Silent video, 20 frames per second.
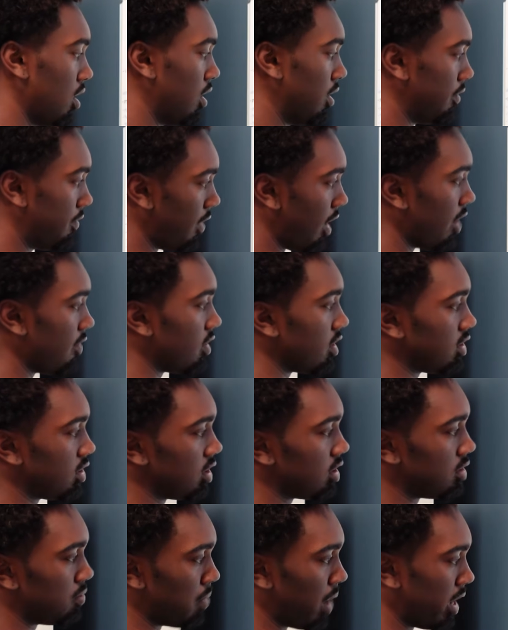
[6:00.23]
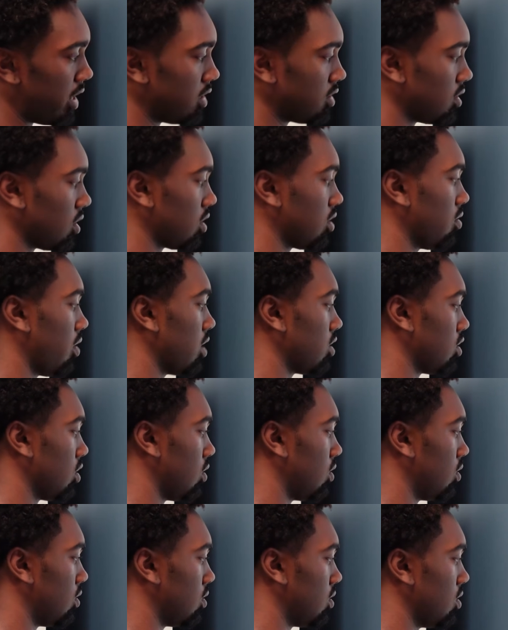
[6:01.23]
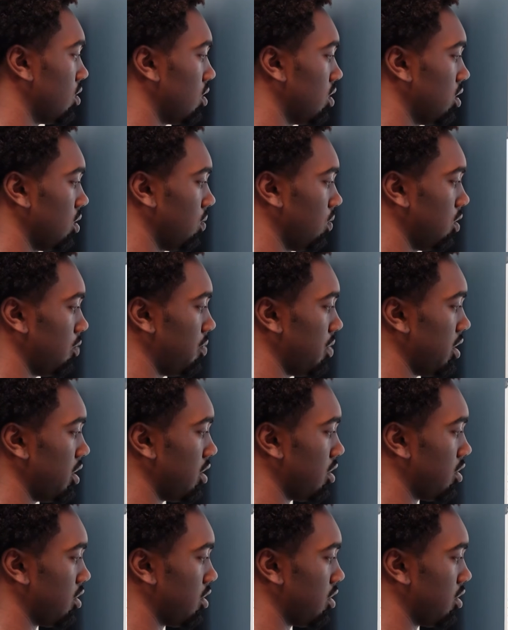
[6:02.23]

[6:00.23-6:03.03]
5 inches minus our threshold would be